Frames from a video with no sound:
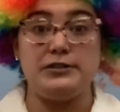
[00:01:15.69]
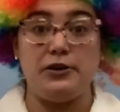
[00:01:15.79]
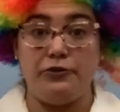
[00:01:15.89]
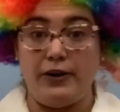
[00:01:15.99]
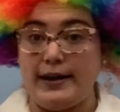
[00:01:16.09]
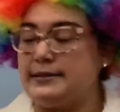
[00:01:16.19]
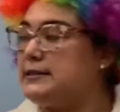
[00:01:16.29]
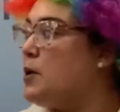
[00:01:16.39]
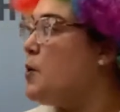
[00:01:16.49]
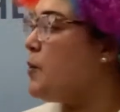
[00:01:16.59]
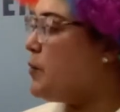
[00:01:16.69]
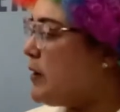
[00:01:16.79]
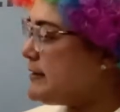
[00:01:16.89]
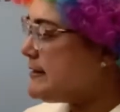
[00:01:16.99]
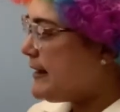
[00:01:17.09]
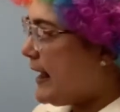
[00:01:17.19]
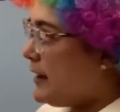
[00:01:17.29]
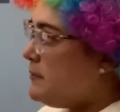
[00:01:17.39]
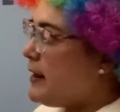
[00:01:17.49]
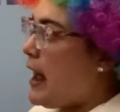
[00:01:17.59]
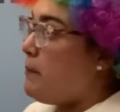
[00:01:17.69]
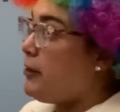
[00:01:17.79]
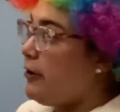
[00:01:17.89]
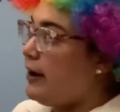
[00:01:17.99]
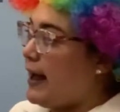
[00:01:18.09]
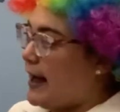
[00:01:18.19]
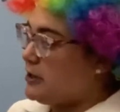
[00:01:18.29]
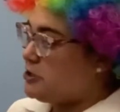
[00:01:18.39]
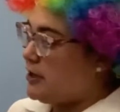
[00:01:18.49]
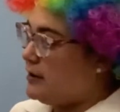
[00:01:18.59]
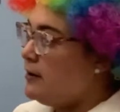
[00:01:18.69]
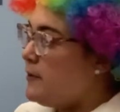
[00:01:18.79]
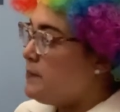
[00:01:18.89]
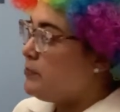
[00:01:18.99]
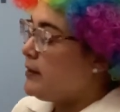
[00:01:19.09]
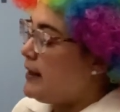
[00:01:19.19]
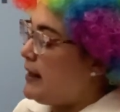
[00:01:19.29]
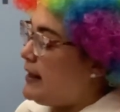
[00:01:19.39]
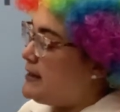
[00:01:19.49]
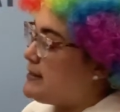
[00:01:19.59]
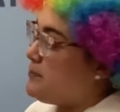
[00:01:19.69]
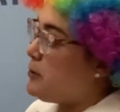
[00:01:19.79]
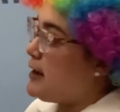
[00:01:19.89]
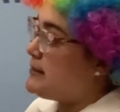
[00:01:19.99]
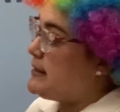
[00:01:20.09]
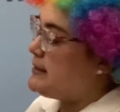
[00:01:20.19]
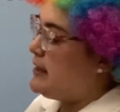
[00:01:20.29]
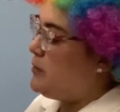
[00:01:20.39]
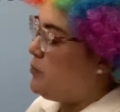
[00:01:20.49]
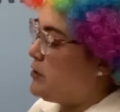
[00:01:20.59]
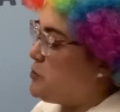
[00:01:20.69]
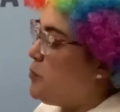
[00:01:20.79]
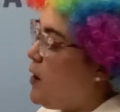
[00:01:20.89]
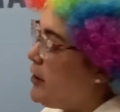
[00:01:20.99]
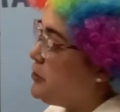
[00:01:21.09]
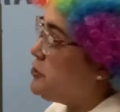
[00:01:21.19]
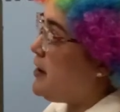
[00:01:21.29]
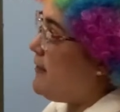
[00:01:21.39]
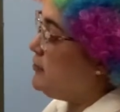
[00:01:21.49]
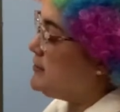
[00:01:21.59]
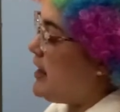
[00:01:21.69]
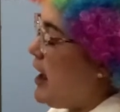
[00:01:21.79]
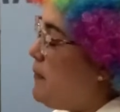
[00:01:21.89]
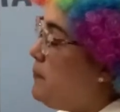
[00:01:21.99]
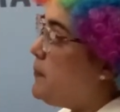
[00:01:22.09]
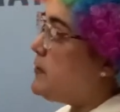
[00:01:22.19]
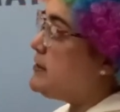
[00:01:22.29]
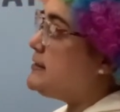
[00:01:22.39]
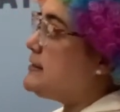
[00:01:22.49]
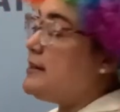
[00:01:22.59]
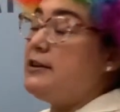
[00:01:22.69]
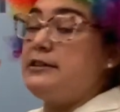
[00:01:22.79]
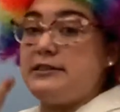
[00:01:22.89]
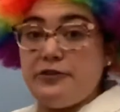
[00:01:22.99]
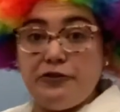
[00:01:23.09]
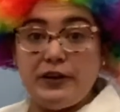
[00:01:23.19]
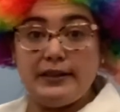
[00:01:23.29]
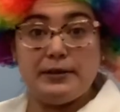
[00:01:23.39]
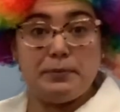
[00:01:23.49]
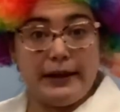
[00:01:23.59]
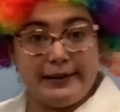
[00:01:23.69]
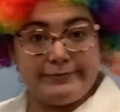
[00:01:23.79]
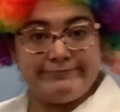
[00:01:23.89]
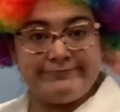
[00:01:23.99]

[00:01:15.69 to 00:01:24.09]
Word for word: So friends, once again, capillary action is the process in which water travels upwards to feed the plant.